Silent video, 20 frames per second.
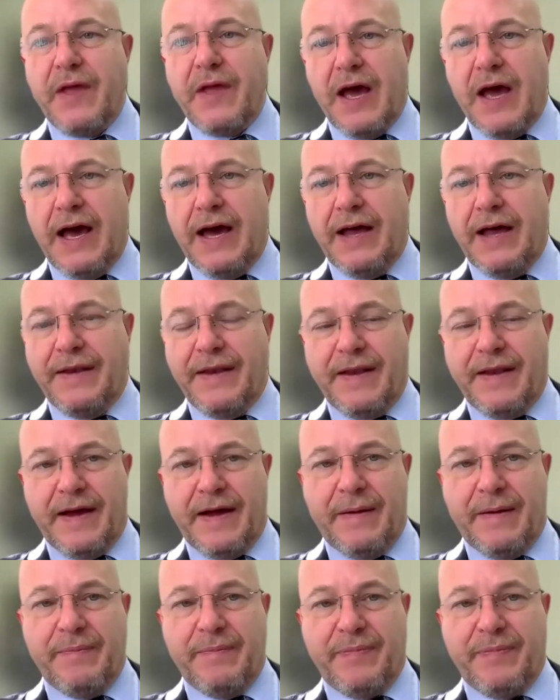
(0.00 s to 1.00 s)
And
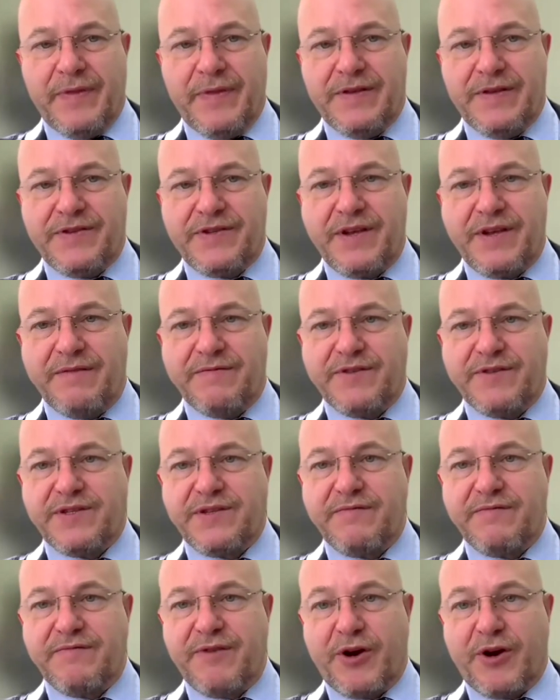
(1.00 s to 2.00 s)
this gives
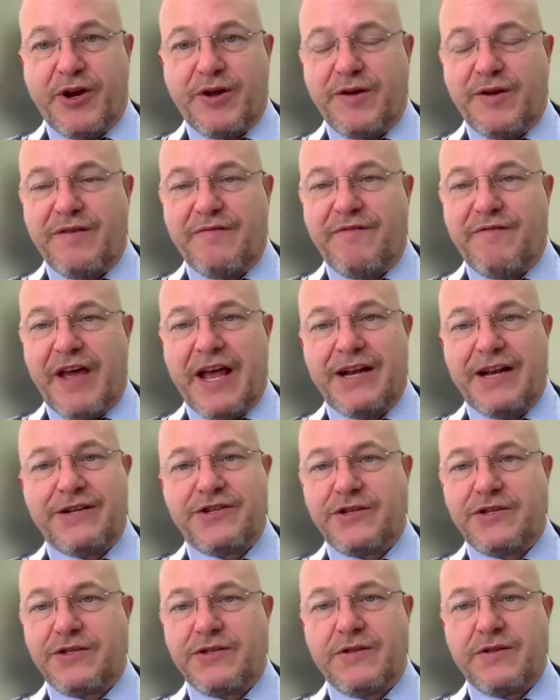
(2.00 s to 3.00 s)
us a very good
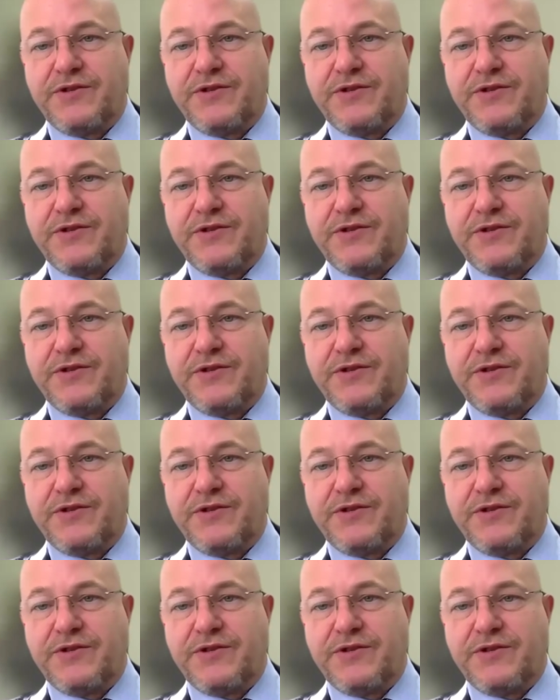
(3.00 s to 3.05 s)
advantage.